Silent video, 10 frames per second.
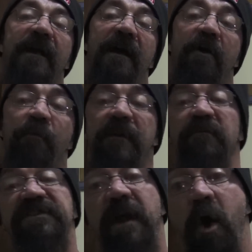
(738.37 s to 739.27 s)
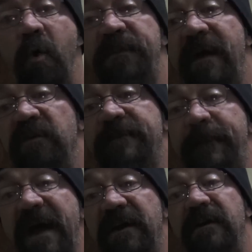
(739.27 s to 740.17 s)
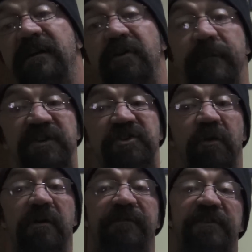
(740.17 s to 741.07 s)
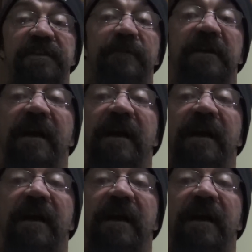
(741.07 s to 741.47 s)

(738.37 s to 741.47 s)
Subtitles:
And I hope that was better and a little bit shorter for some of